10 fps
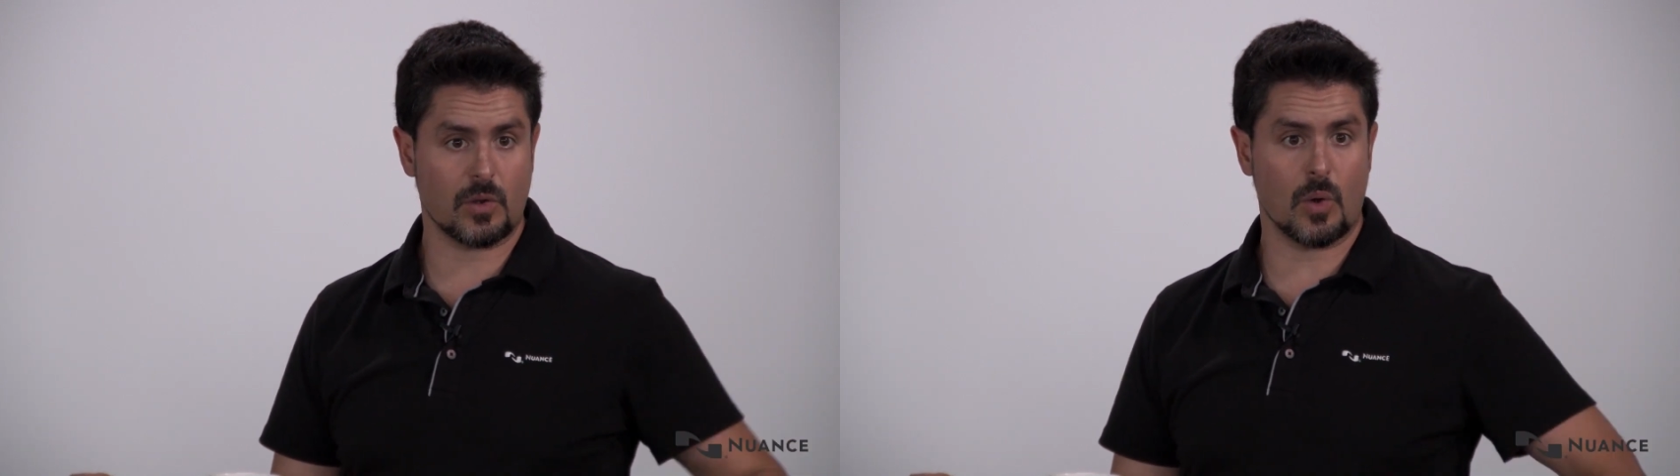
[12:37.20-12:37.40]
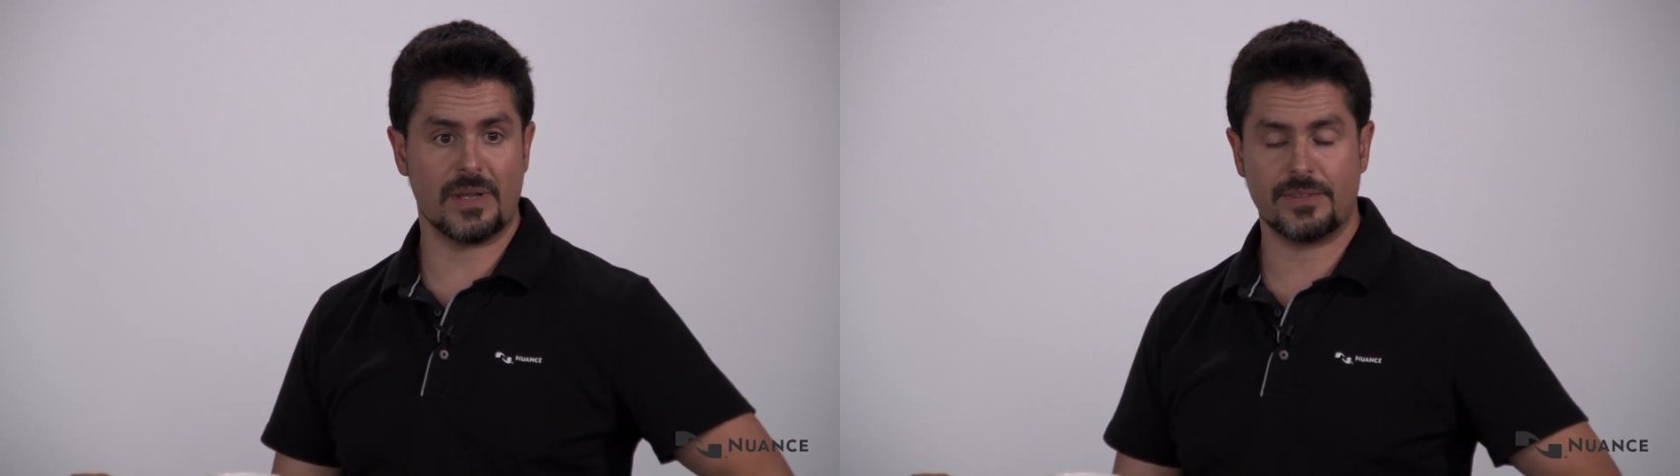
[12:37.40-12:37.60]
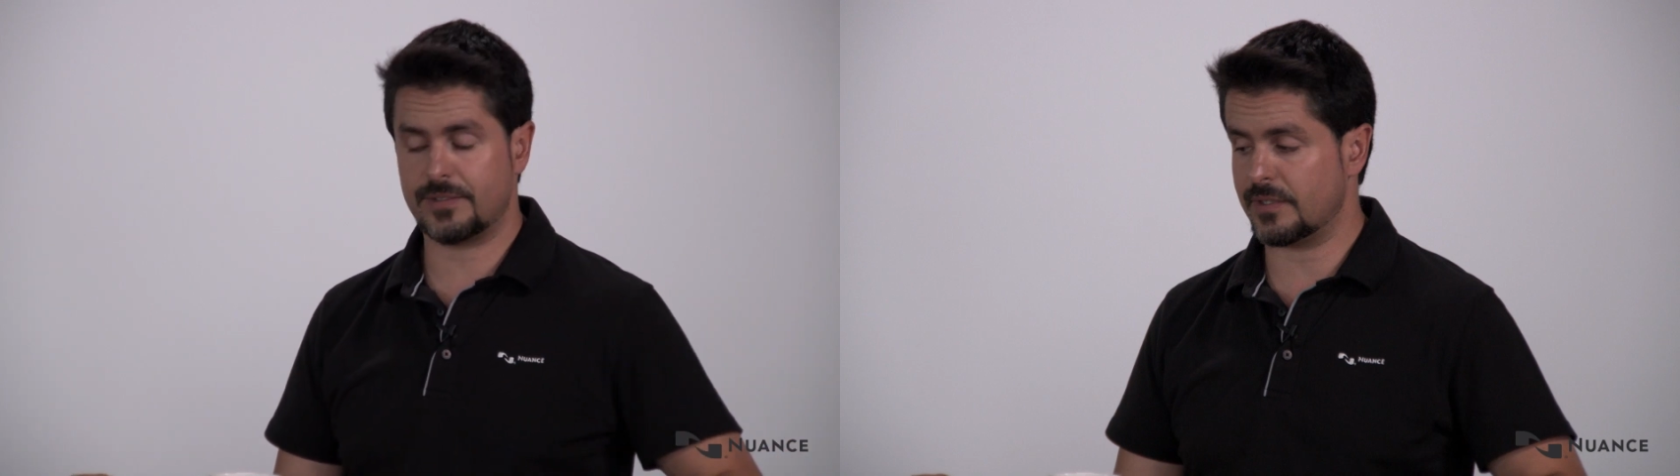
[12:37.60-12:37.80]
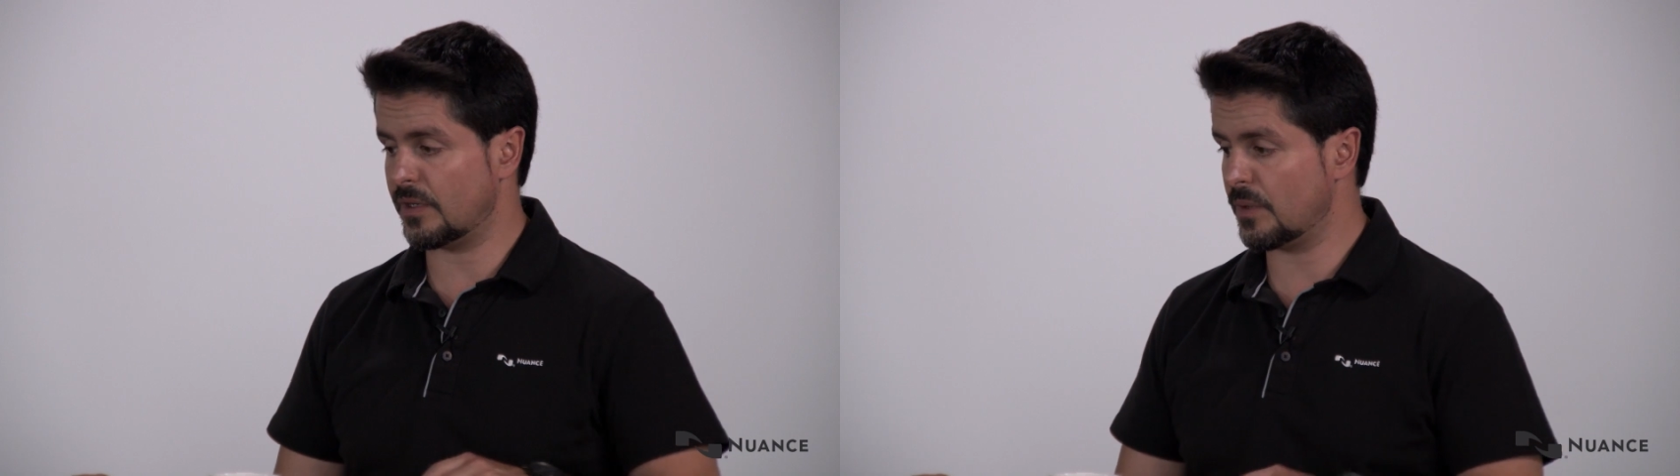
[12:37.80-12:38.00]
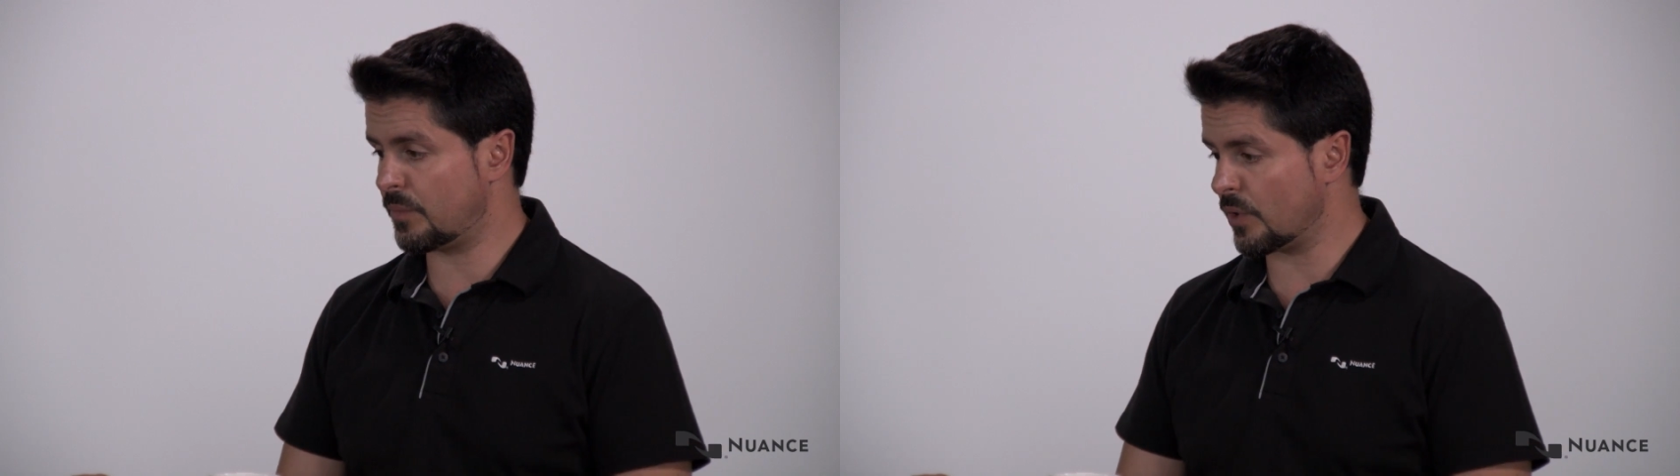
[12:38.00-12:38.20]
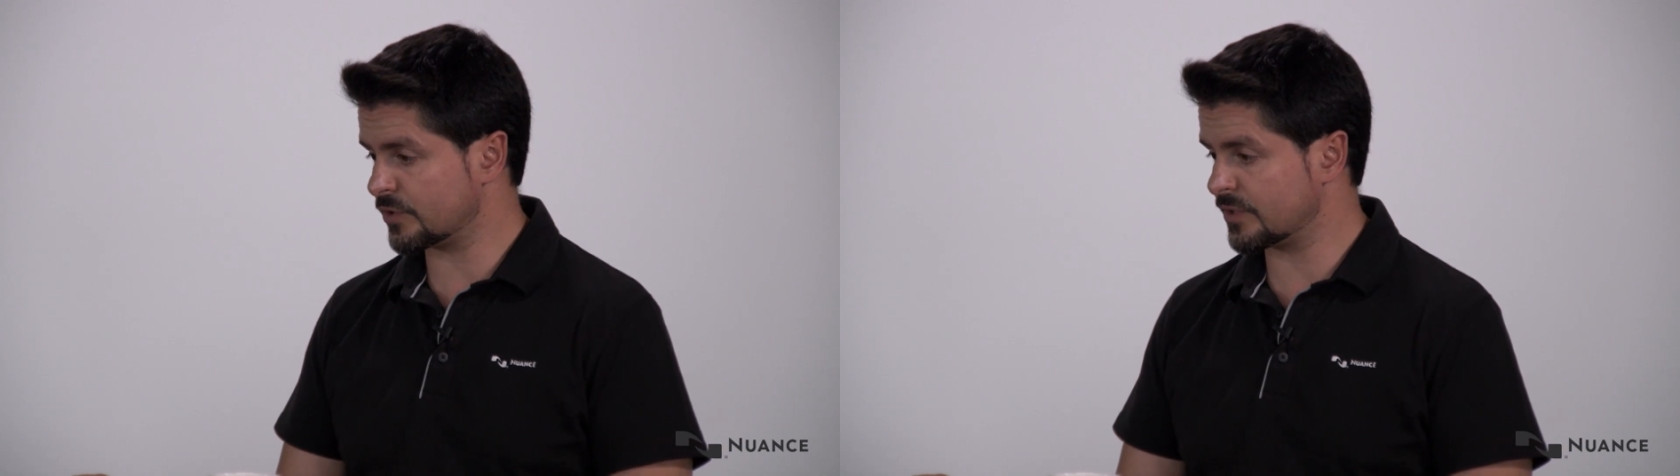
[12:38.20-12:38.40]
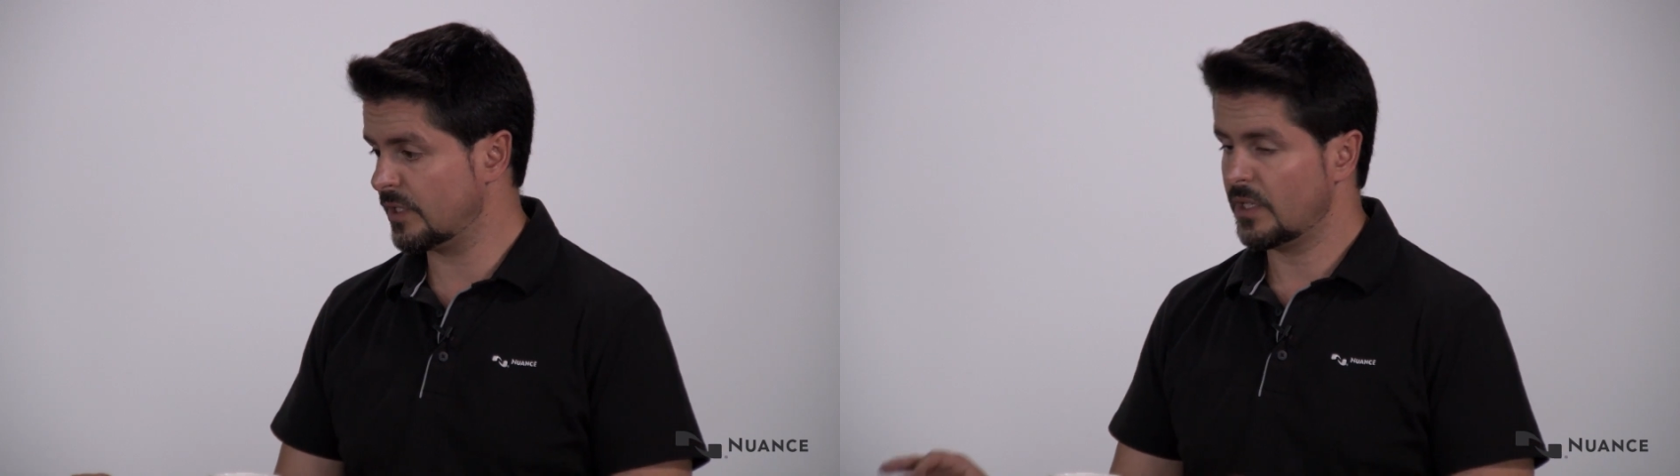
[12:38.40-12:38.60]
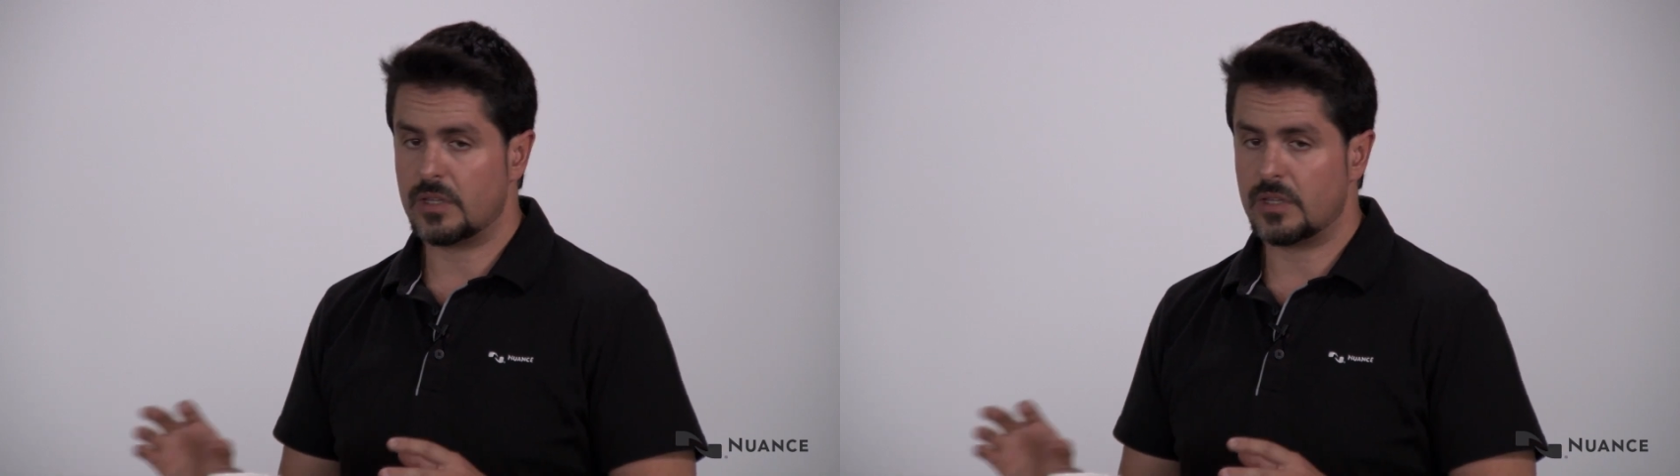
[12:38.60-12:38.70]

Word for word: comment box.